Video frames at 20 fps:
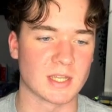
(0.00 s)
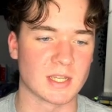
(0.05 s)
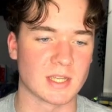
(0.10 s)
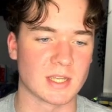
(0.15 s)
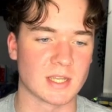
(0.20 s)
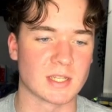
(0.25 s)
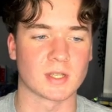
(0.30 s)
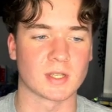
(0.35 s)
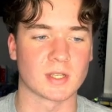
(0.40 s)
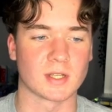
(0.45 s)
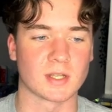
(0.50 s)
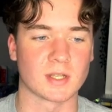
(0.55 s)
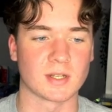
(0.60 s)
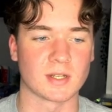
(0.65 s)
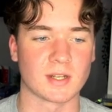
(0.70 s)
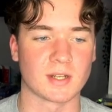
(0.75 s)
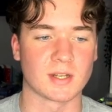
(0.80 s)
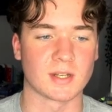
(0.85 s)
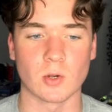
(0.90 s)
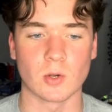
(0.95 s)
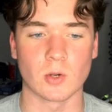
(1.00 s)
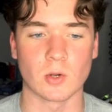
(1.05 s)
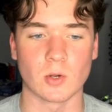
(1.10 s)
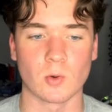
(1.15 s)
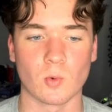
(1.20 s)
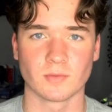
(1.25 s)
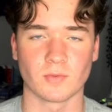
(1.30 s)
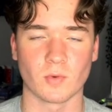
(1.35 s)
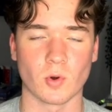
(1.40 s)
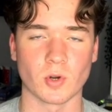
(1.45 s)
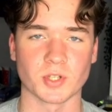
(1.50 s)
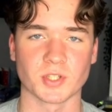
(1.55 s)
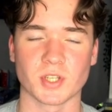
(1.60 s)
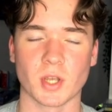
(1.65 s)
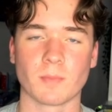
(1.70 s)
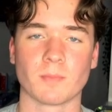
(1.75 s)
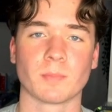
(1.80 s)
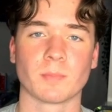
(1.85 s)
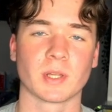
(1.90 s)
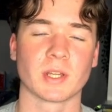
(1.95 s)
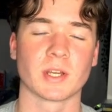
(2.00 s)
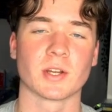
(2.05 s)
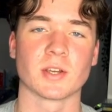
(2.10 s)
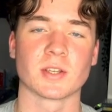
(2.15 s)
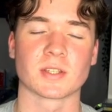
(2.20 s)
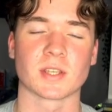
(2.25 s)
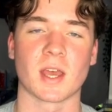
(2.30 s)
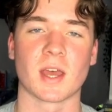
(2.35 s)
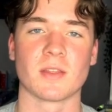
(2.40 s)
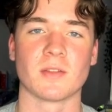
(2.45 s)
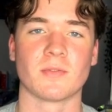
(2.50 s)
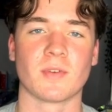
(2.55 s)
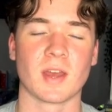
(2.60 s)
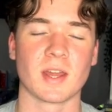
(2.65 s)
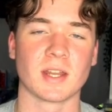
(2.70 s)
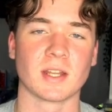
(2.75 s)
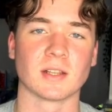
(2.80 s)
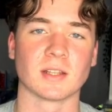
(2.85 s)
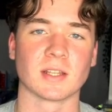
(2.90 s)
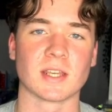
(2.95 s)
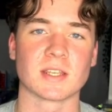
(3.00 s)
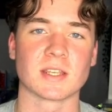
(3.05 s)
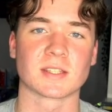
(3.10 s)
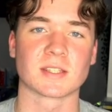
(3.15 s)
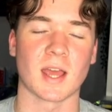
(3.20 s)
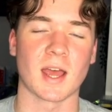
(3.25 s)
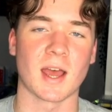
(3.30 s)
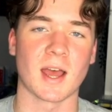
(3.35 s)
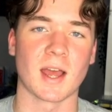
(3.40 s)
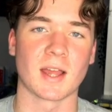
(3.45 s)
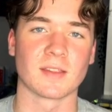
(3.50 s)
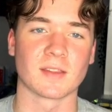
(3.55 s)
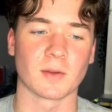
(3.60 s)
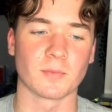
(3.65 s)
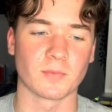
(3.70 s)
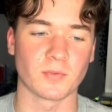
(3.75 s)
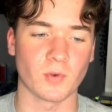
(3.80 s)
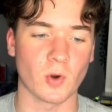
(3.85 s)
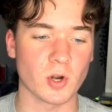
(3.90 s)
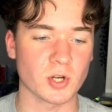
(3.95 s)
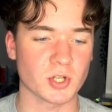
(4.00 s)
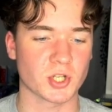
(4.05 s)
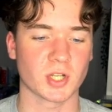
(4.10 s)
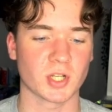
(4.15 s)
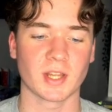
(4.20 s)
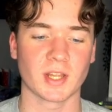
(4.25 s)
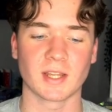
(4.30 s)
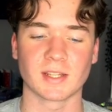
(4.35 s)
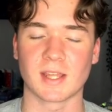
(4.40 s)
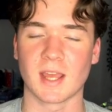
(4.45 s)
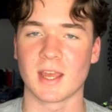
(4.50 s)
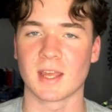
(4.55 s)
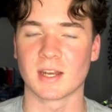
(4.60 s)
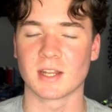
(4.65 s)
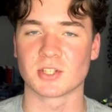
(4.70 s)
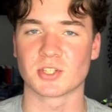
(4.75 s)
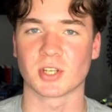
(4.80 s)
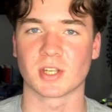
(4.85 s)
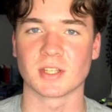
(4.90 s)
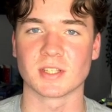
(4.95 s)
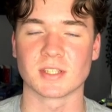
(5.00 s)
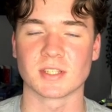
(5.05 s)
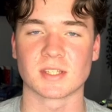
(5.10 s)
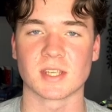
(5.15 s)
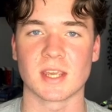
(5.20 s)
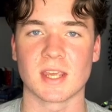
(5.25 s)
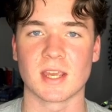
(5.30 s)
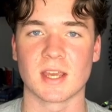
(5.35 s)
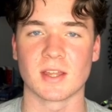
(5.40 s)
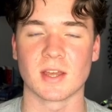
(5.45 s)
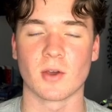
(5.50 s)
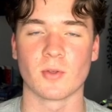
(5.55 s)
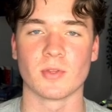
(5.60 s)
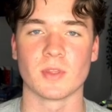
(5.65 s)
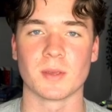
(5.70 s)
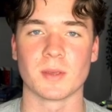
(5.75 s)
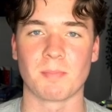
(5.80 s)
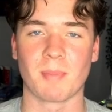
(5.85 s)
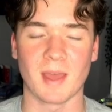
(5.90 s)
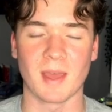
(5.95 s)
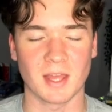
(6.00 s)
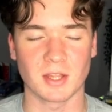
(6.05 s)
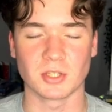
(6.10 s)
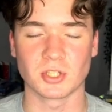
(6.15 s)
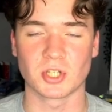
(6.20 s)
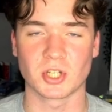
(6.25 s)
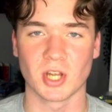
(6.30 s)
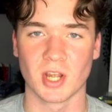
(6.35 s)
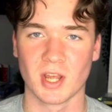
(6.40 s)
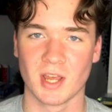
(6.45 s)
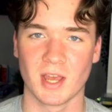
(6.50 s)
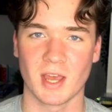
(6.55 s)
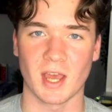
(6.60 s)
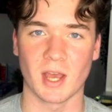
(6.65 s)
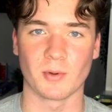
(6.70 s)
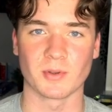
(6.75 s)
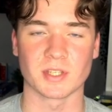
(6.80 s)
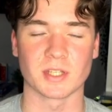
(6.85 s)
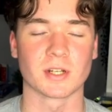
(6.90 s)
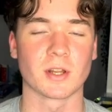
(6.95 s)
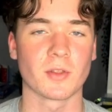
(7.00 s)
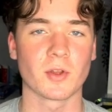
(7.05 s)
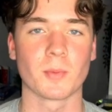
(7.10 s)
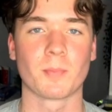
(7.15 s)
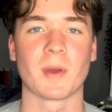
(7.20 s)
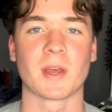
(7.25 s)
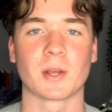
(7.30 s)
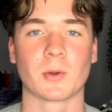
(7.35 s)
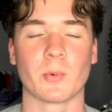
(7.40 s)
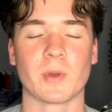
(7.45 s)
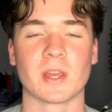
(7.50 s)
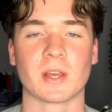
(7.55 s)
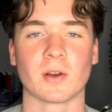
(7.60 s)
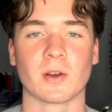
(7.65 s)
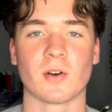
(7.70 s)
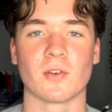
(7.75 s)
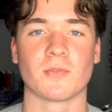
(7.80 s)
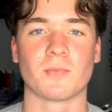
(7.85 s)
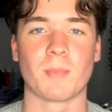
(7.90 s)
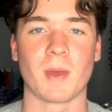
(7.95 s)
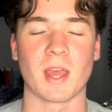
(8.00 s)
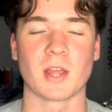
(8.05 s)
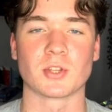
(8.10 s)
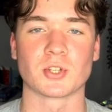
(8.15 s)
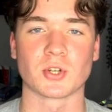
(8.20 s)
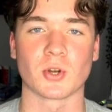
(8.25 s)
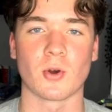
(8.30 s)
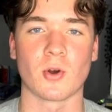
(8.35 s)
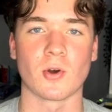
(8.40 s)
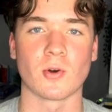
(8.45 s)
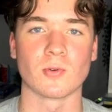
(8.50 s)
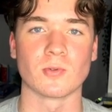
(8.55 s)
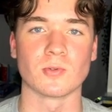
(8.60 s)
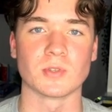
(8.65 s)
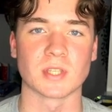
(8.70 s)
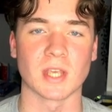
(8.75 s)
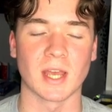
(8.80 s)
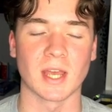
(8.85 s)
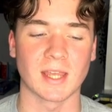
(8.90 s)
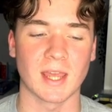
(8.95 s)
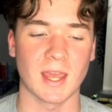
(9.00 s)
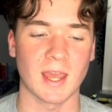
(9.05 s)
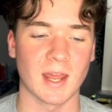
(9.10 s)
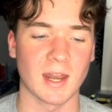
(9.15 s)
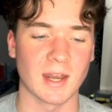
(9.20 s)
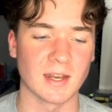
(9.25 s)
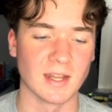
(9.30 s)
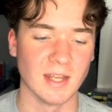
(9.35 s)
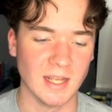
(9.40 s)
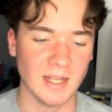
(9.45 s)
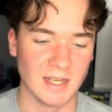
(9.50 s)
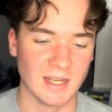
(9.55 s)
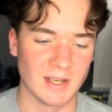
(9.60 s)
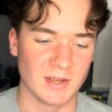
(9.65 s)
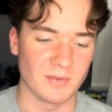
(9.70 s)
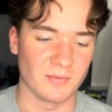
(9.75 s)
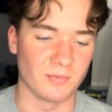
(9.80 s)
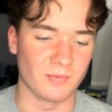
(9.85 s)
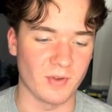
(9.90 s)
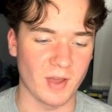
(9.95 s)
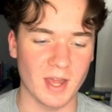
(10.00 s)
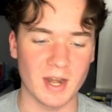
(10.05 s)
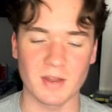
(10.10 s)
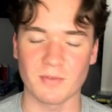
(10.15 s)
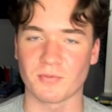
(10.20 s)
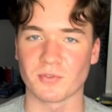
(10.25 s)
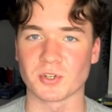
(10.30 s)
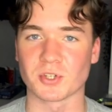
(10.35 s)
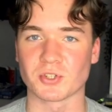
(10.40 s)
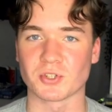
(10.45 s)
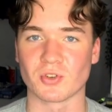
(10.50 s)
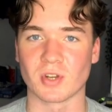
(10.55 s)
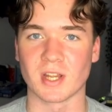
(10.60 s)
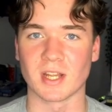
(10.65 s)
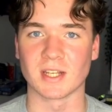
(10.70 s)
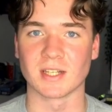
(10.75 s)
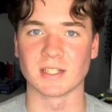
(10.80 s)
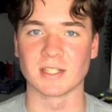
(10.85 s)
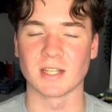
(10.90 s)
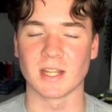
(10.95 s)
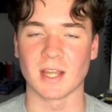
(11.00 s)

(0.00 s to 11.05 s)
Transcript: It was a nice little week for some players at the very least, and unfortunately, again, as you can see on the bench, it was another big week of bench hauls. Again, very frustrating.